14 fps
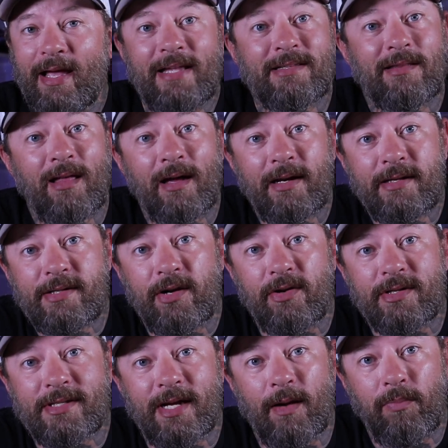it's a lot easier
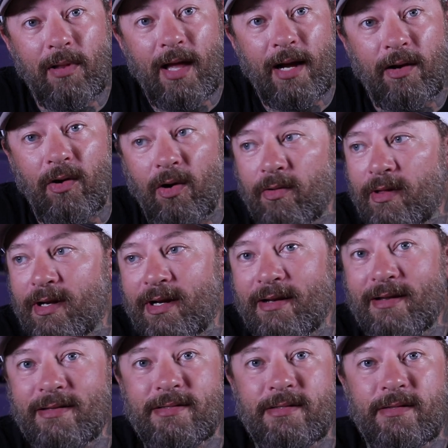to see a black car than
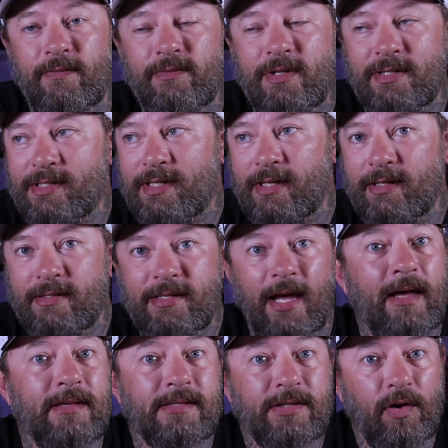it is to see,
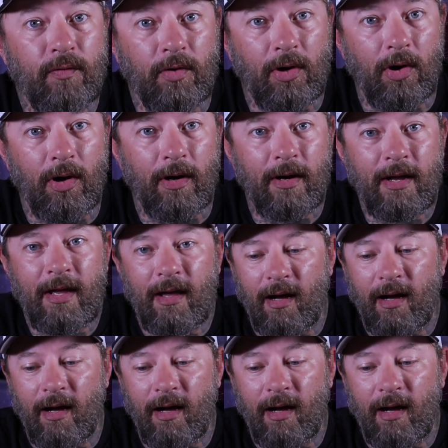say, a silver car.